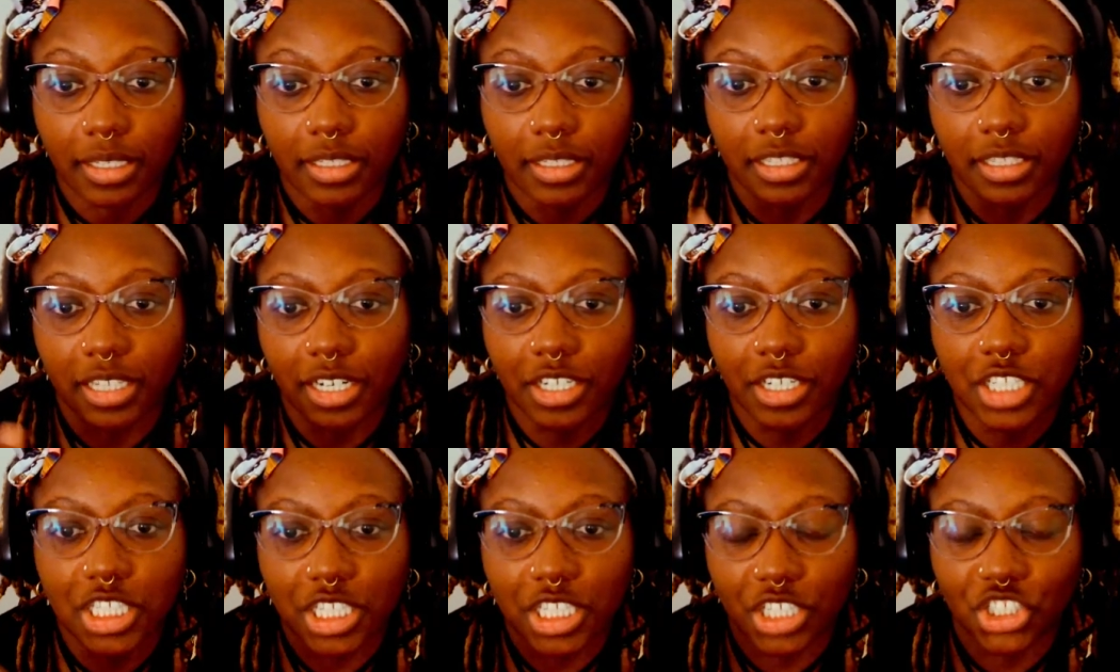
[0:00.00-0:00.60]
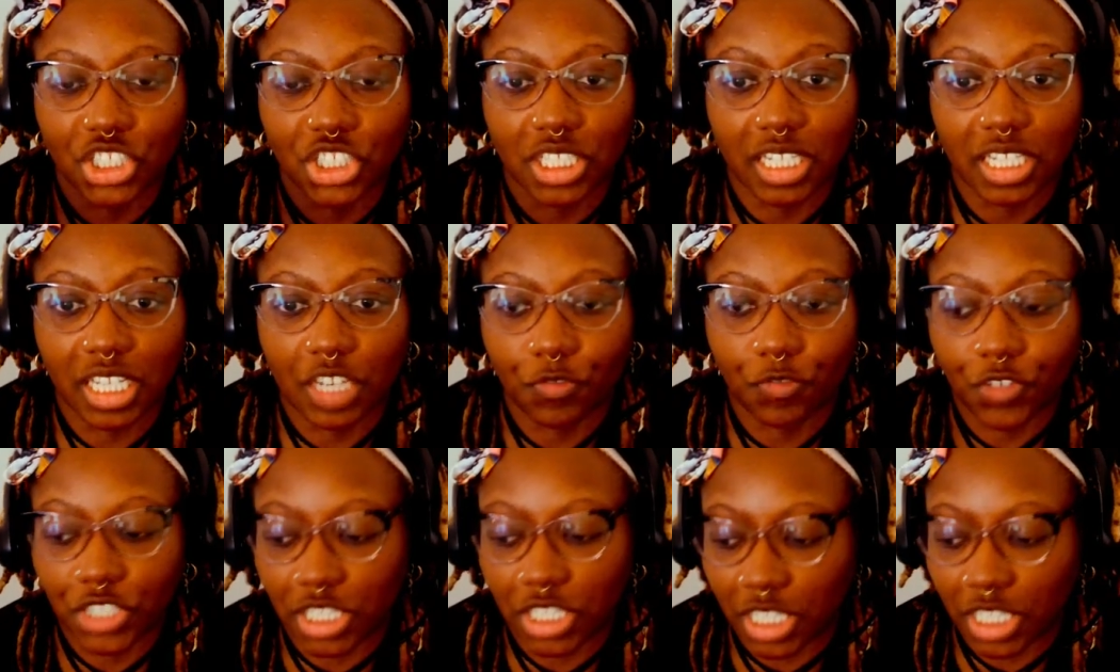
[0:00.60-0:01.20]
there's such a
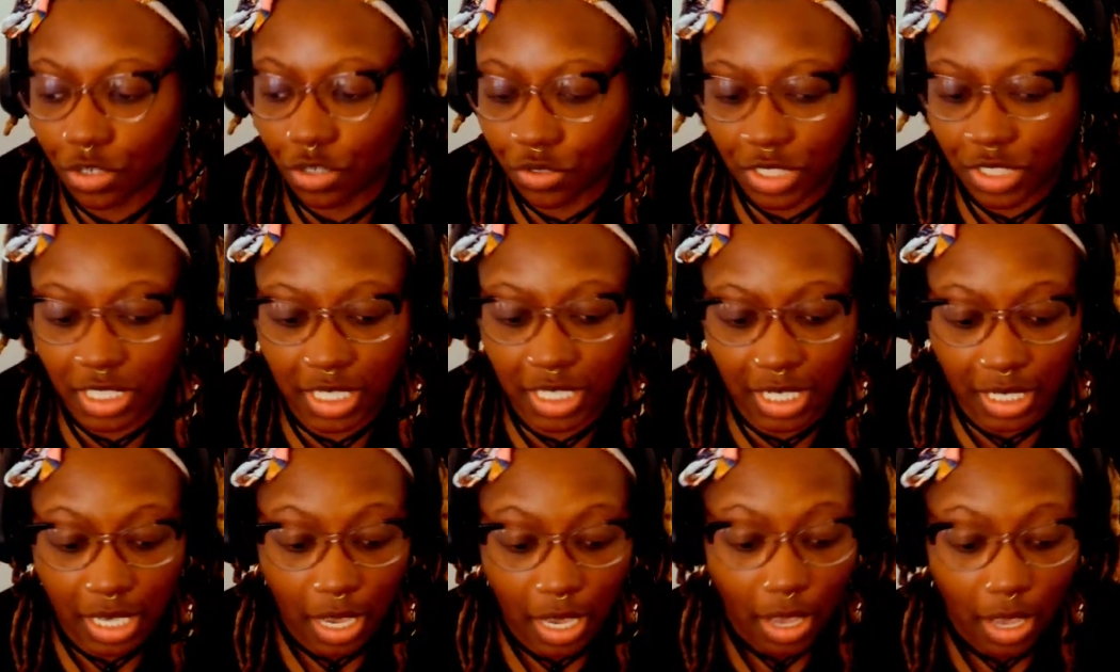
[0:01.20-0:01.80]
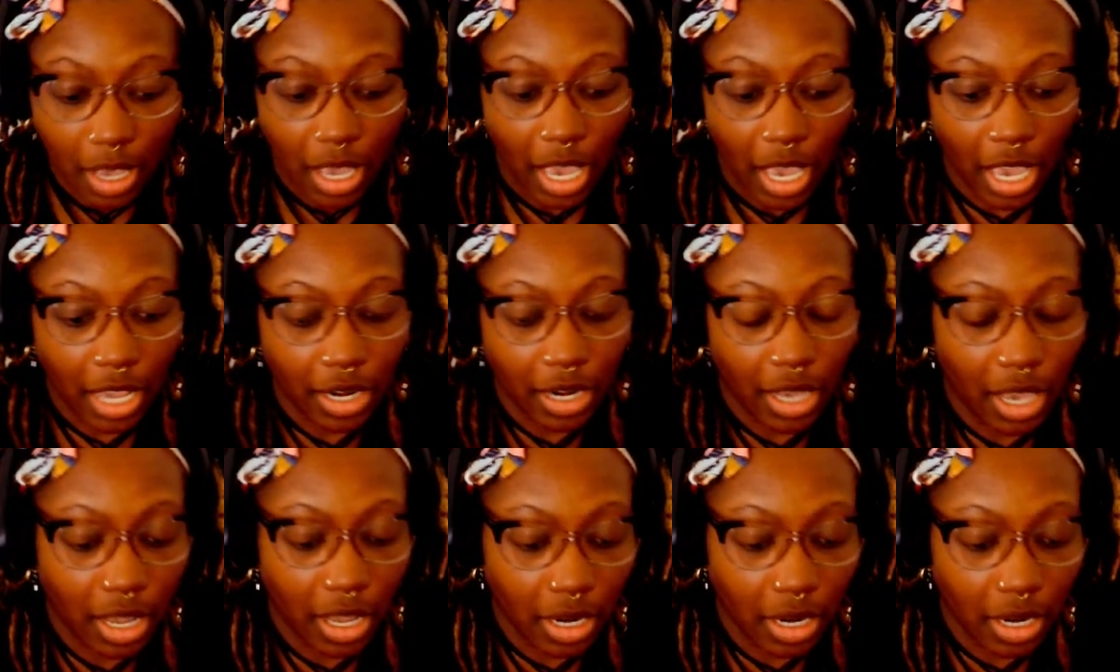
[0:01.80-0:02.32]
need for secrecy and